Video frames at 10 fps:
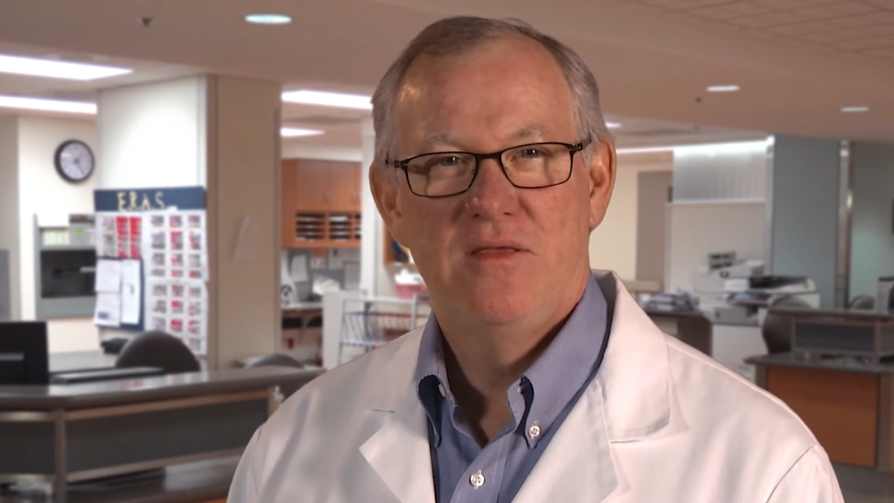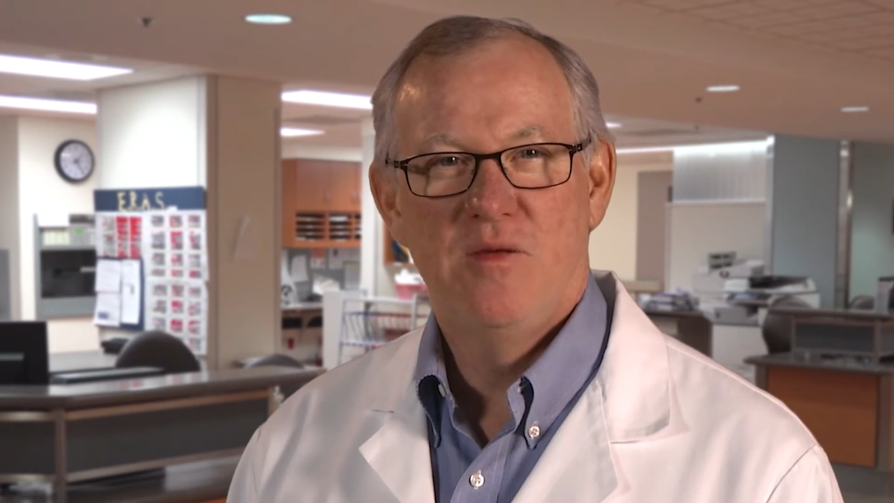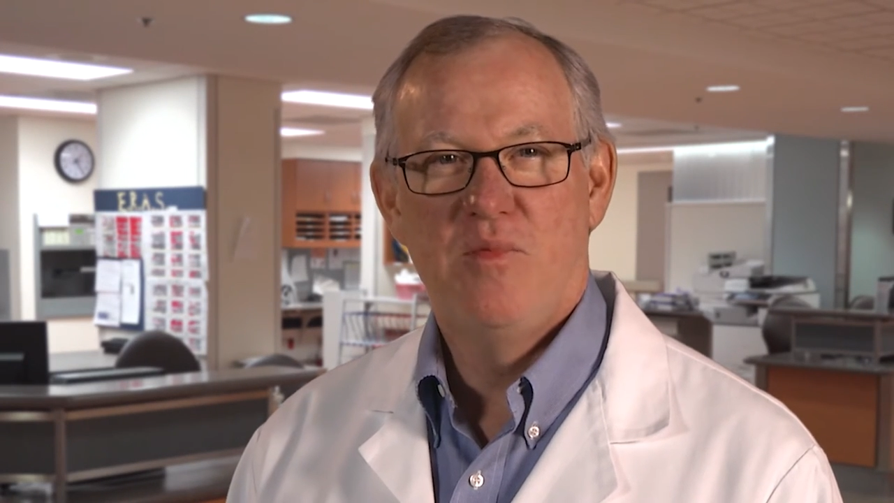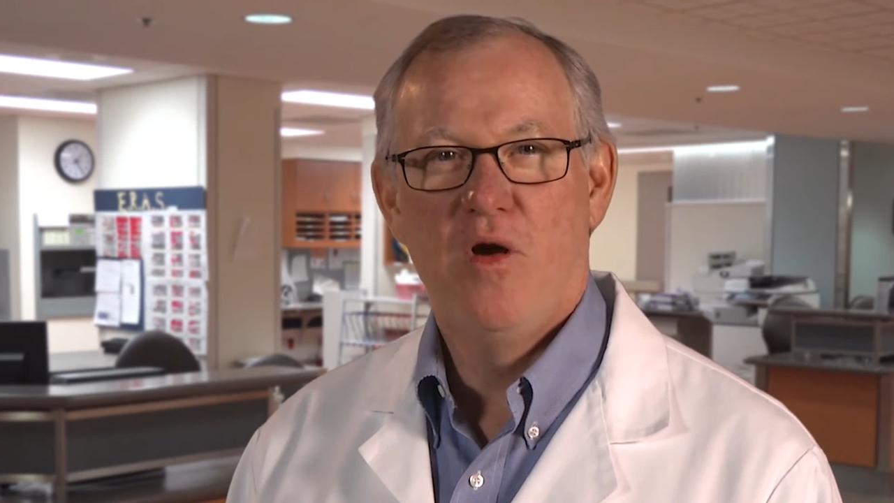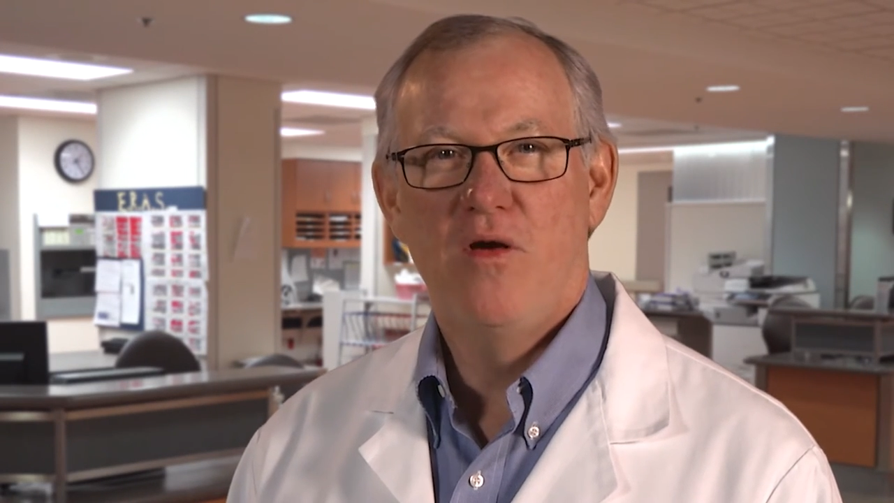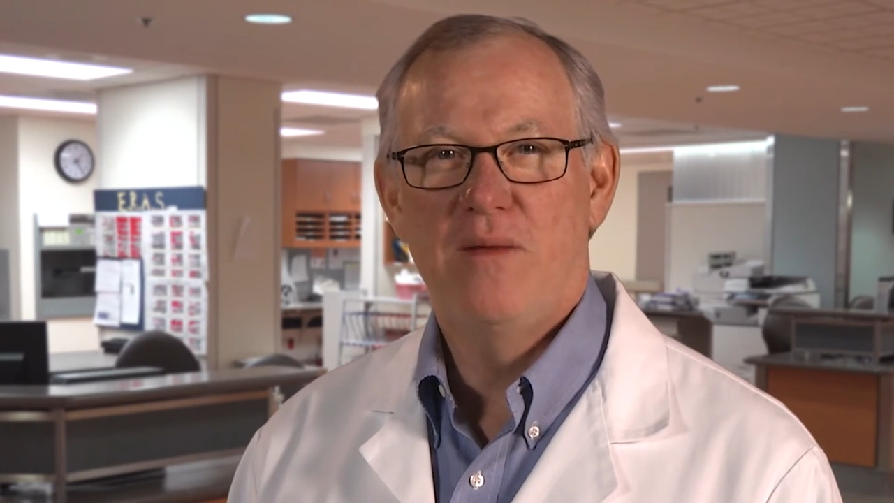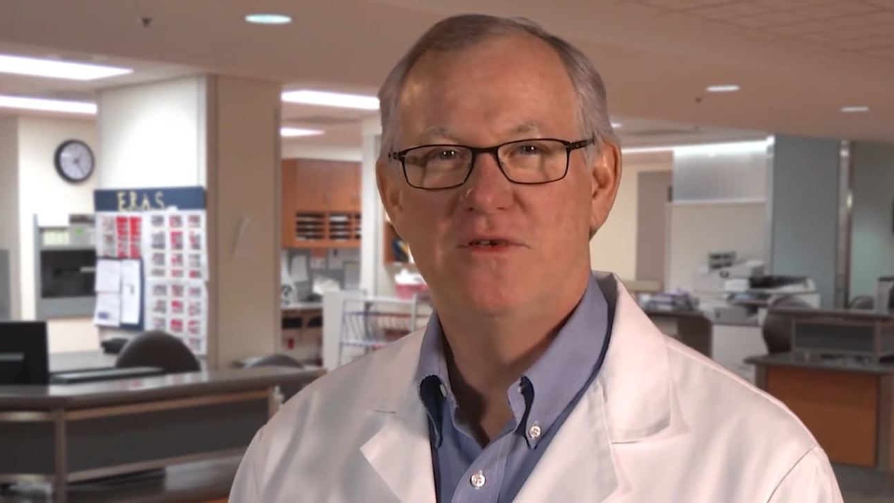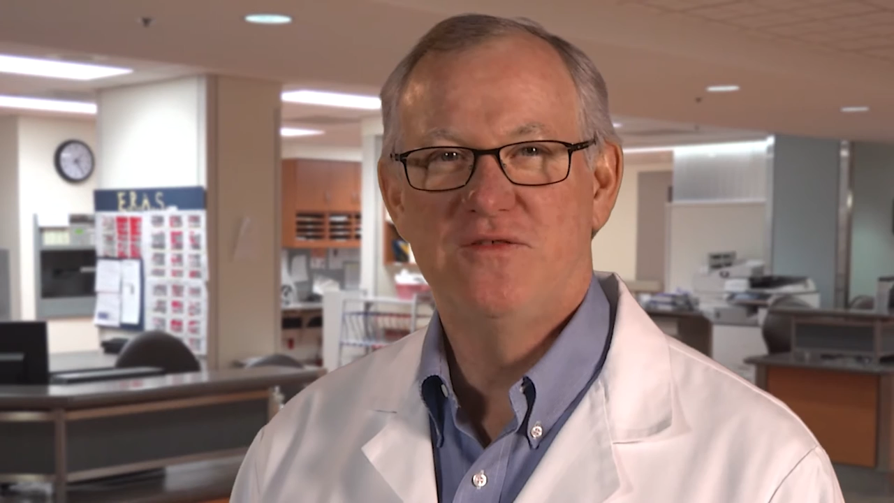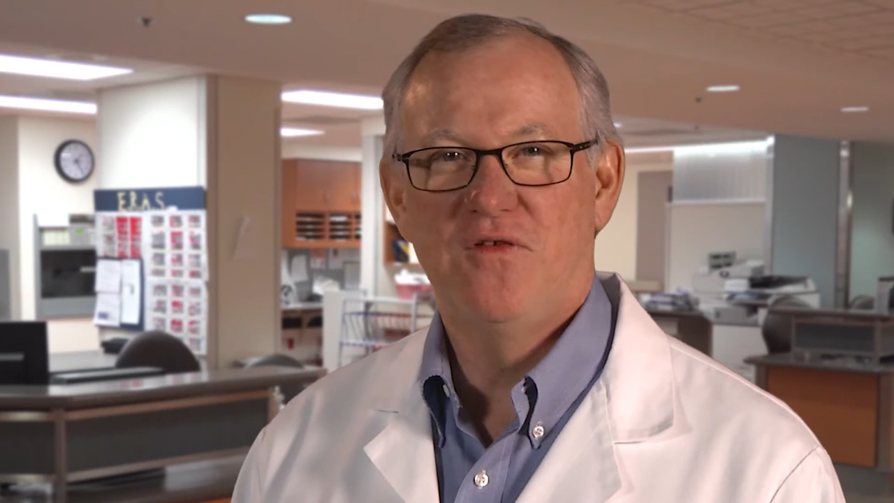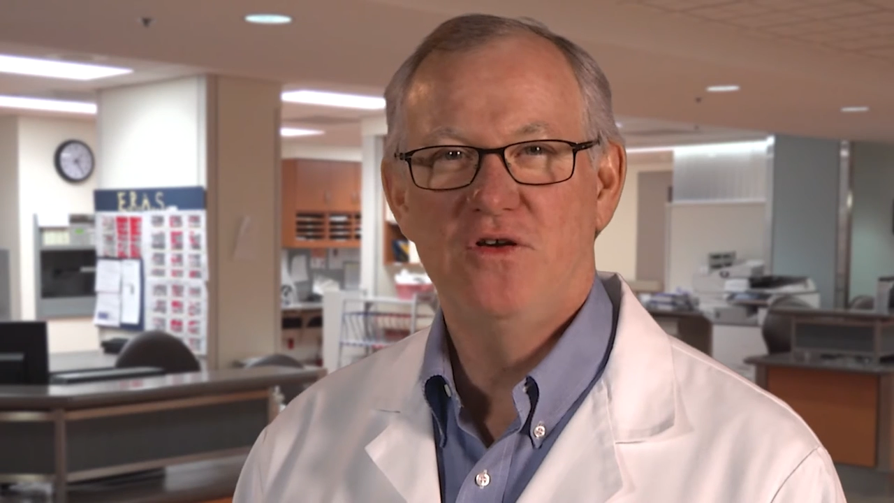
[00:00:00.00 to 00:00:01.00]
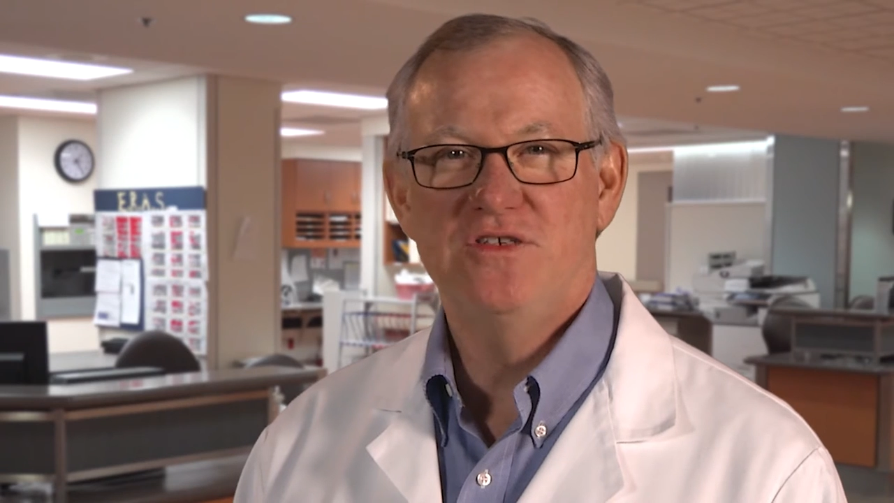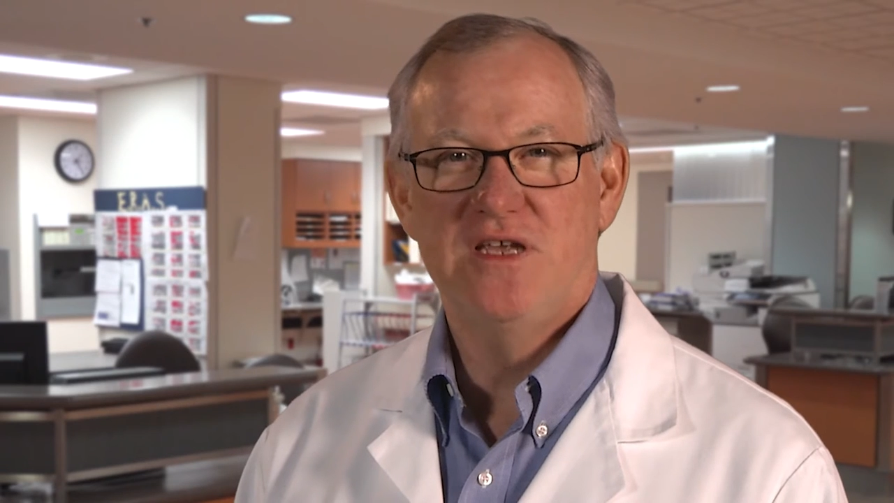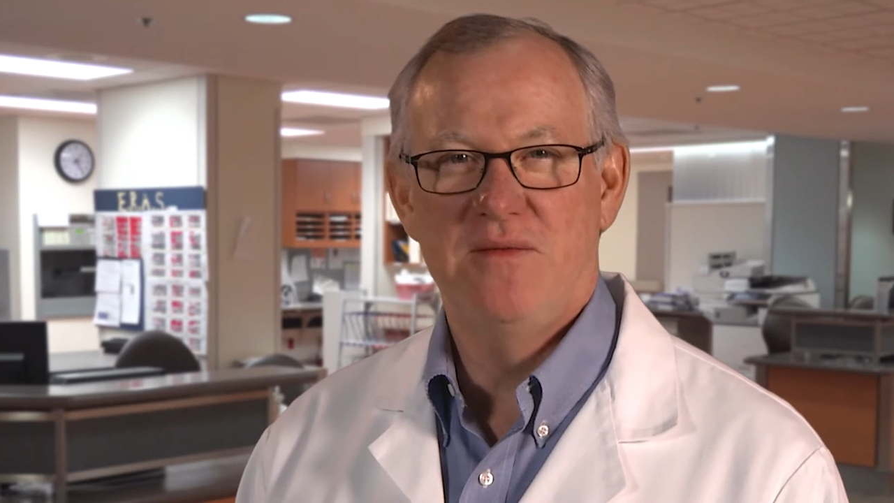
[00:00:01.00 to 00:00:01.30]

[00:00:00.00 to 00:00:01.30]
The program was first